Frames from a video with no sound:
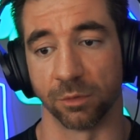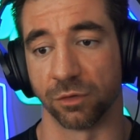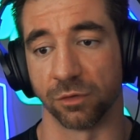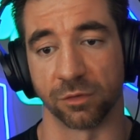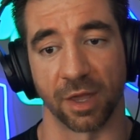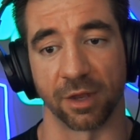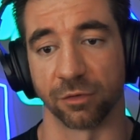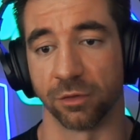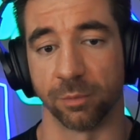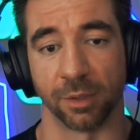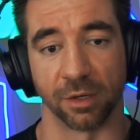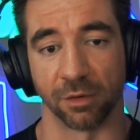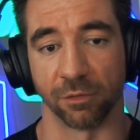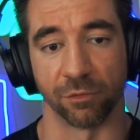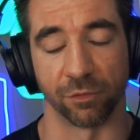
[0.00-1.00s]
which has actually
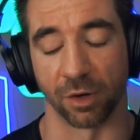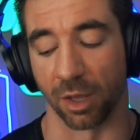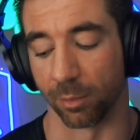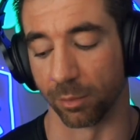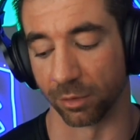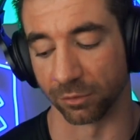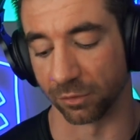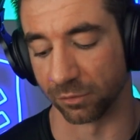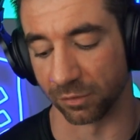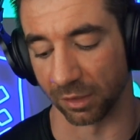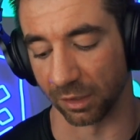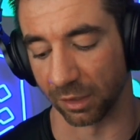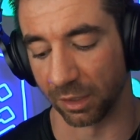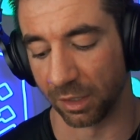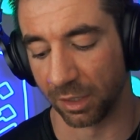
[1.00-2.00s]
been phenomenal to
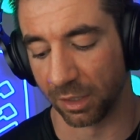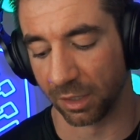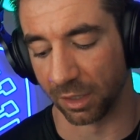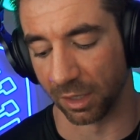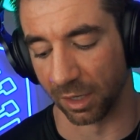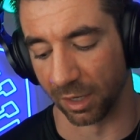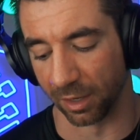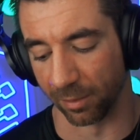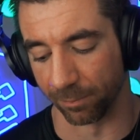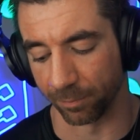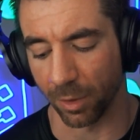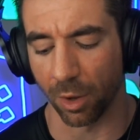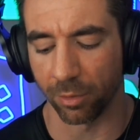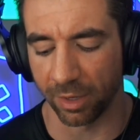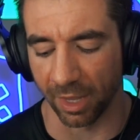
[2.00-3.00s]
see. Um,
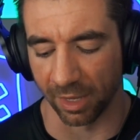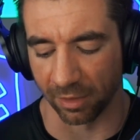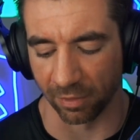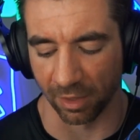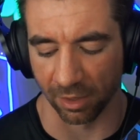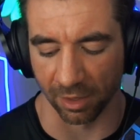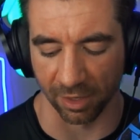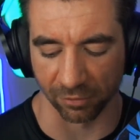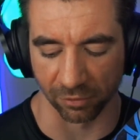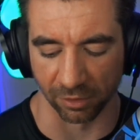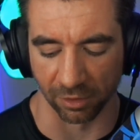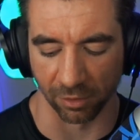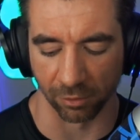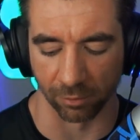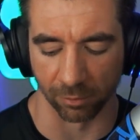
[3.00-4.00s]
oh yeah, and then actually
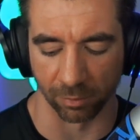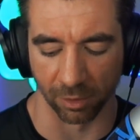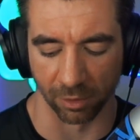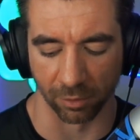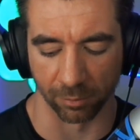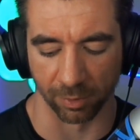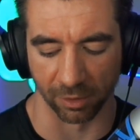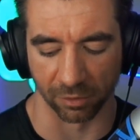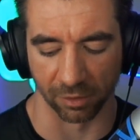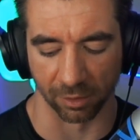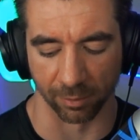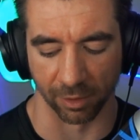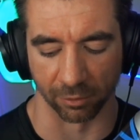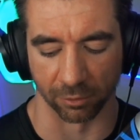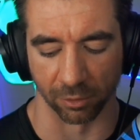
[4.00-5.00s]
another another big thing
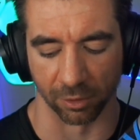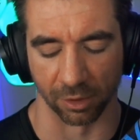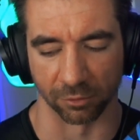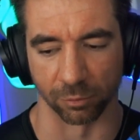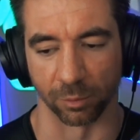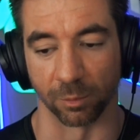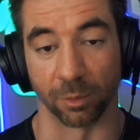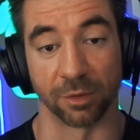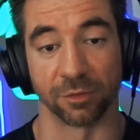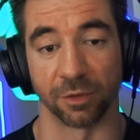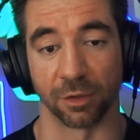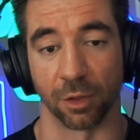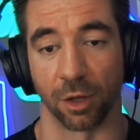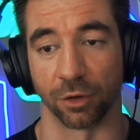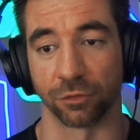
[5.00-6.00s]
about CodeHawks, we
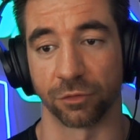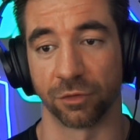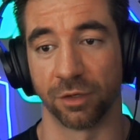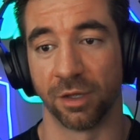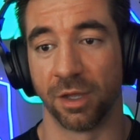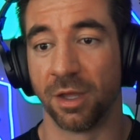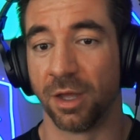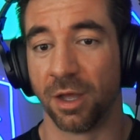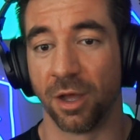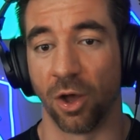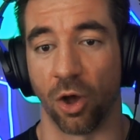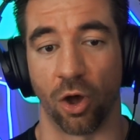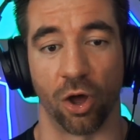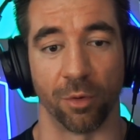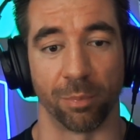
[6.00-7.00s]
recently launched
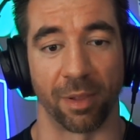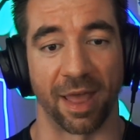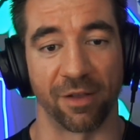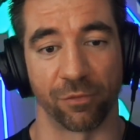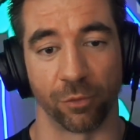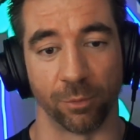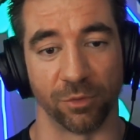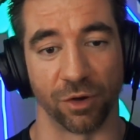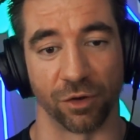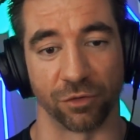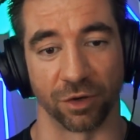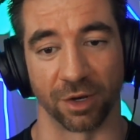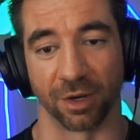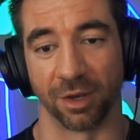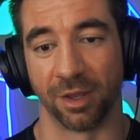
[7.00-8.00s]
on-platform
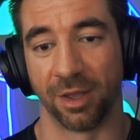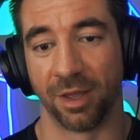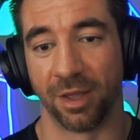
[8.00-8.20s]
judging,